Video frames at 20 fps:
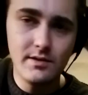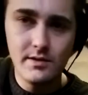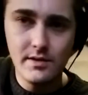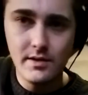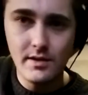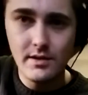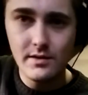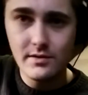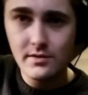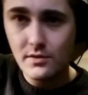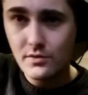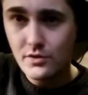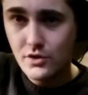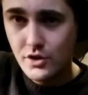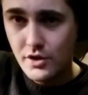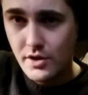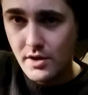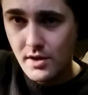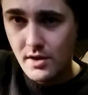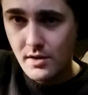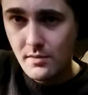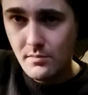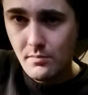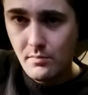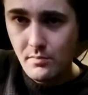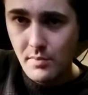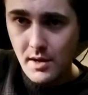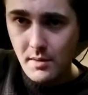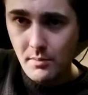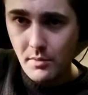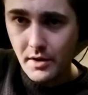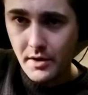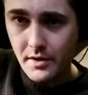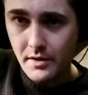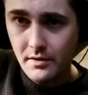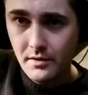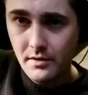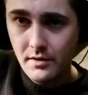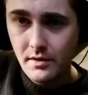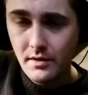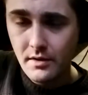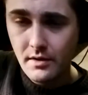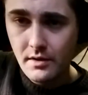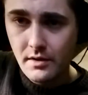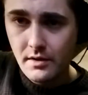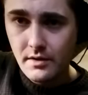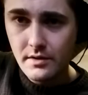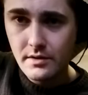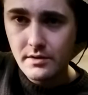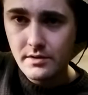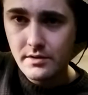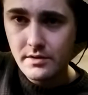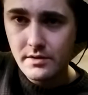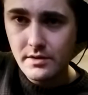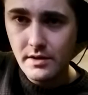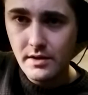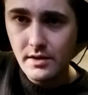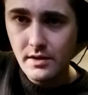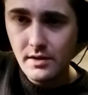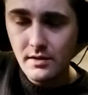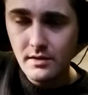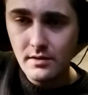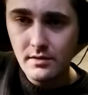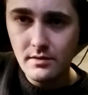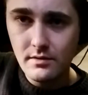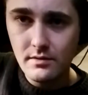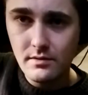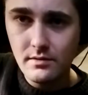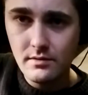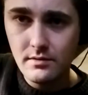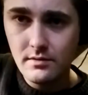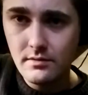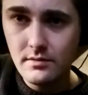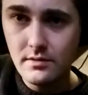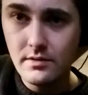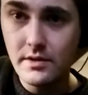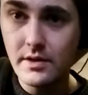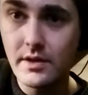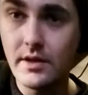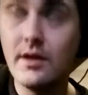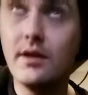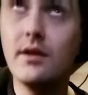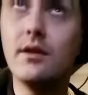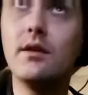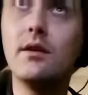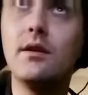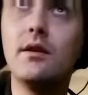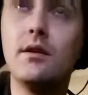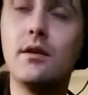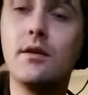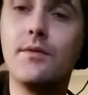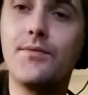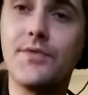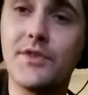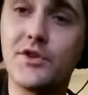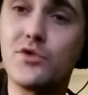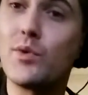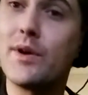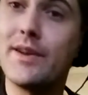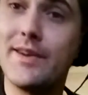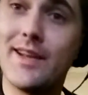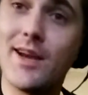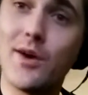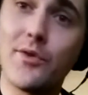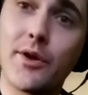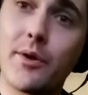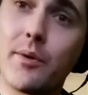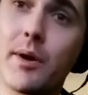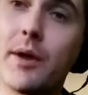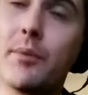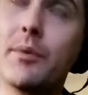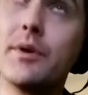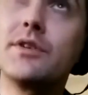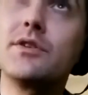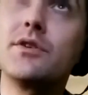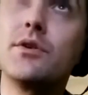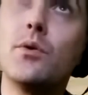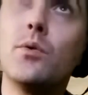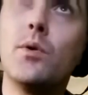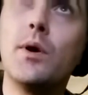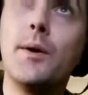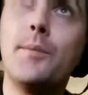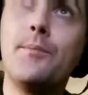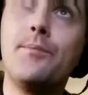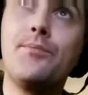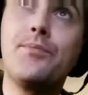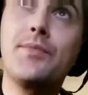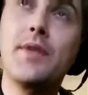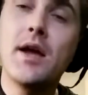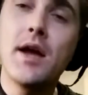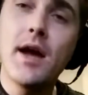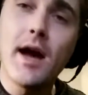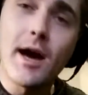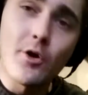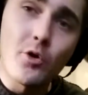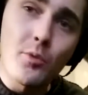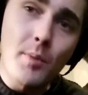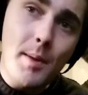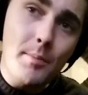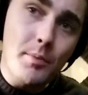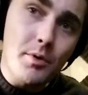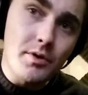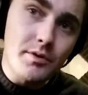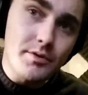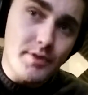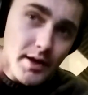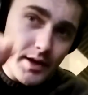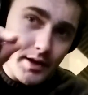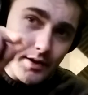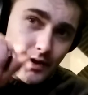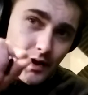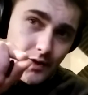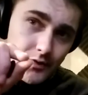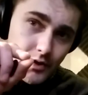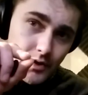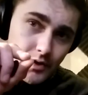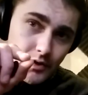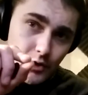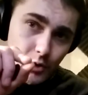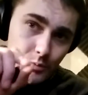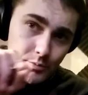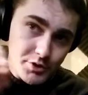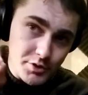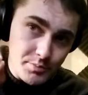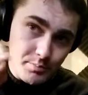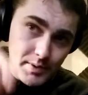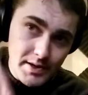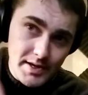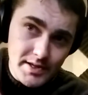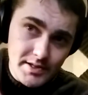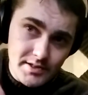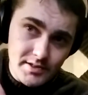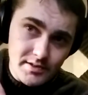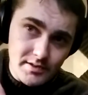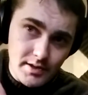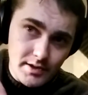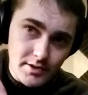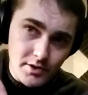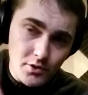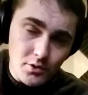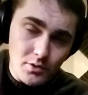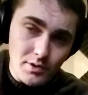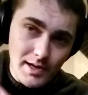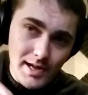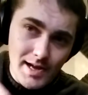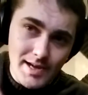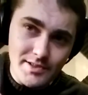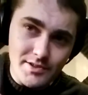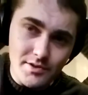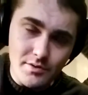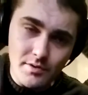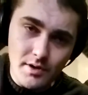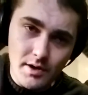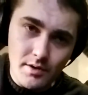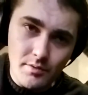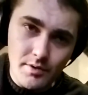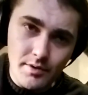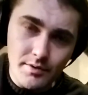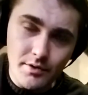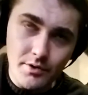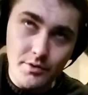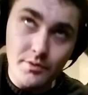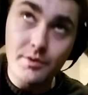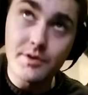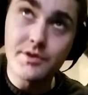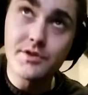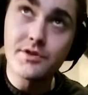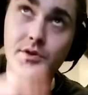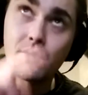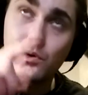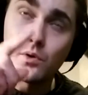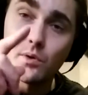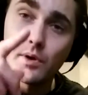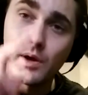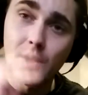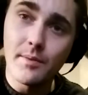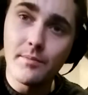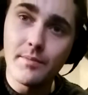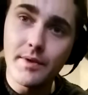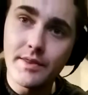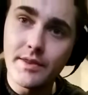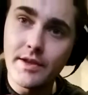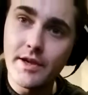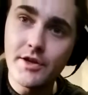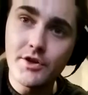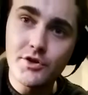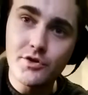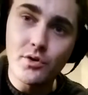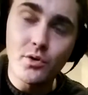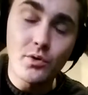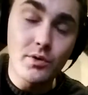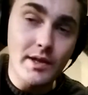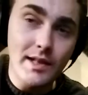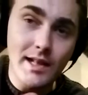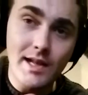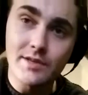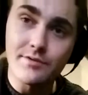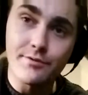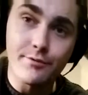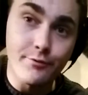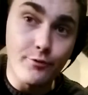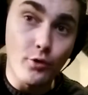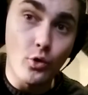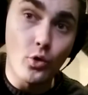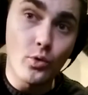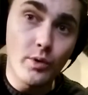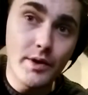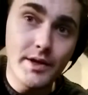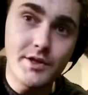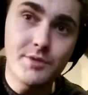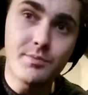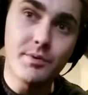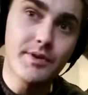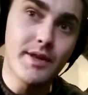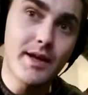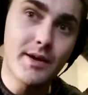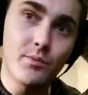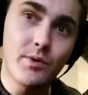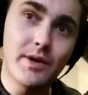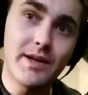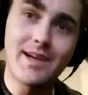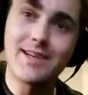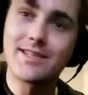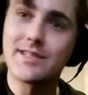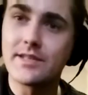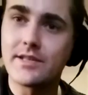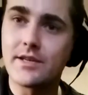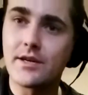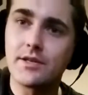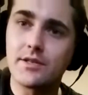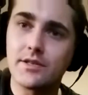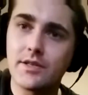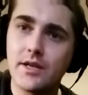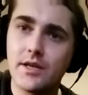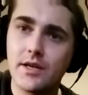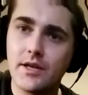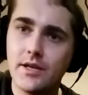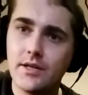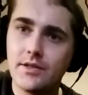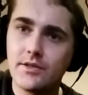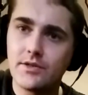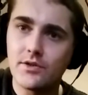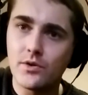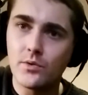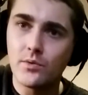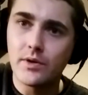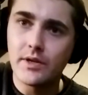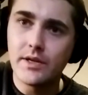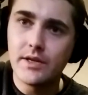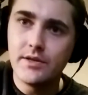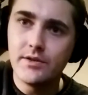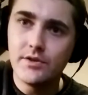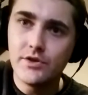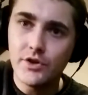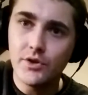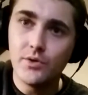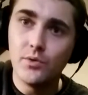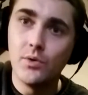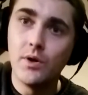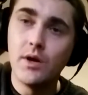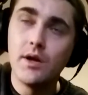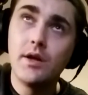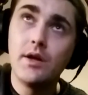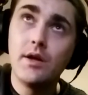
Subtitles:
D. So G, B minor, C, D. It's written down there anyway. And remember, and the numbers of beats that the chord lasts are written under it. So in the intro, they last for four each, but then when he actually starts singing, it's only two